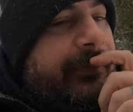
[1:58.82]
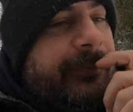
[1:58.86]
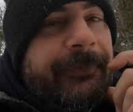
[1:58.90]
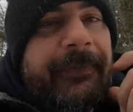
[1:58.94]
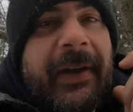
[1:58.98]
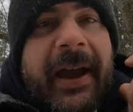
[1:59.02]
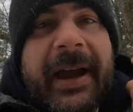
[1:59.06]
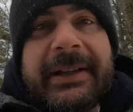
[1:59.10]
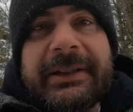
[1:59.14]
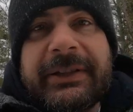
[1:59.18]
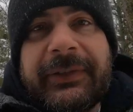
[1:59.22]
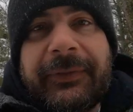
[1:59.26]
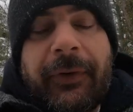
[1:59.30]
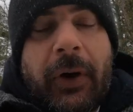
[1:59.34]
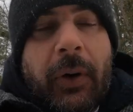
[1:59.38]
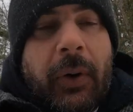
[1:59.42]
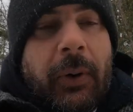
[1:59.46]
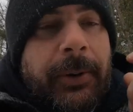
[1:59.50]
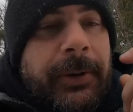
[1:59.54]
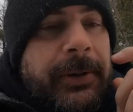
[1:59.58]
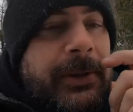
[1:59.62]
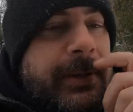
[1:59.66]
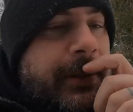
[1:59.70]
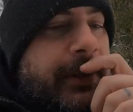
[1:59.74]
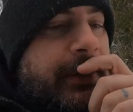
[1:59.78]
fast
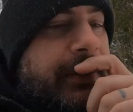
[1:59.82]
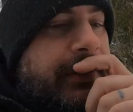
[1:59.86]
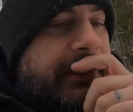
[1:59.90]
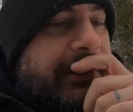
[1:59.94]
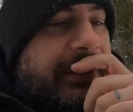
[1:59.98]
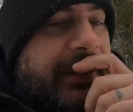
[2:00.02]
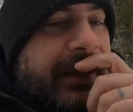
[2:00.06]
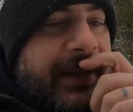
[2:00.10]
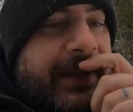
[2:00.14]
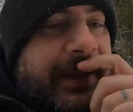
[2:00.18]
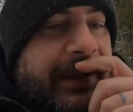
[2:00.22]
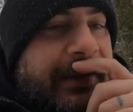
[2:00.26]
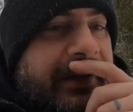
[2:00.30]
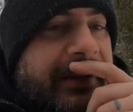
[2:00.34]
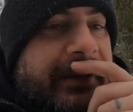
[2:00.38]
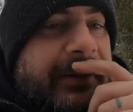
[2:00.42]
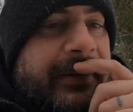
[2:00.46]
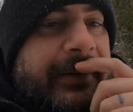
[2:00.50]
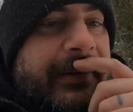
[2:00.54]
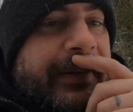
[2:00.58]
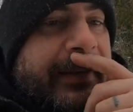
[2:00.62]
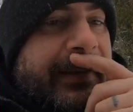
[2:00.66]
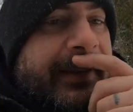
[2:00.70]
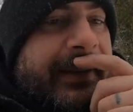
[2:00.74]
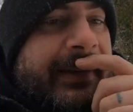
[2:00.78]
forward years
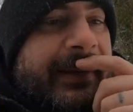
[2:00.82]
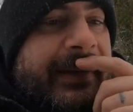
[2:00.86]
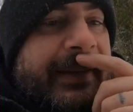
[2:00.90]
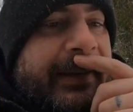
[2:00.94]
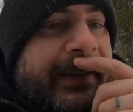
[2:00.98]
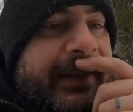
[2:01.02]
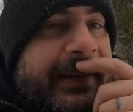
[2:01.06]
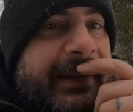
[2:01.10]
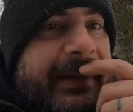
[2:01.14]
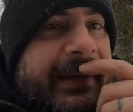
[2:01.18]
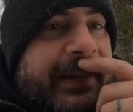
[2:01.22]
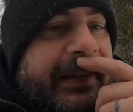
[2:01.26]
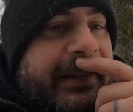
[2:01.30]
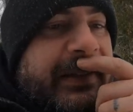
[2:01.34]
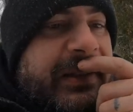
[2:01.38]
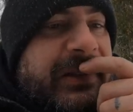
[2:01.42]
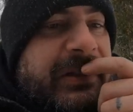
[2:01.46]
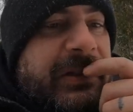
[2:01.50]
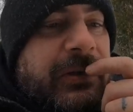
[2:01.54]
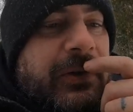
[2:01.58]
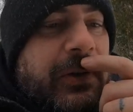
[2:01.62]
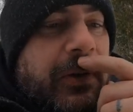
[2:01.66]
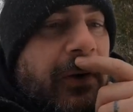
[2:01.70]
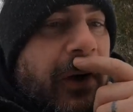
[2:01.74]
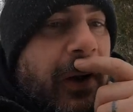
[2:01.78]
later, and
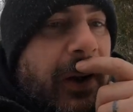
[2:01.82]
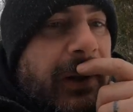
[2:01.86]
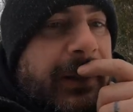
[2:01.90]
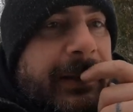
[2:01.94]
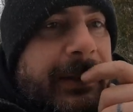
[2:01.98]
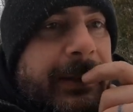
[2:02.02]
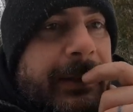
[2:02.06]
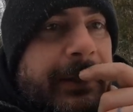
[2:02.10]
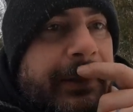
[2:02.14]
this truck,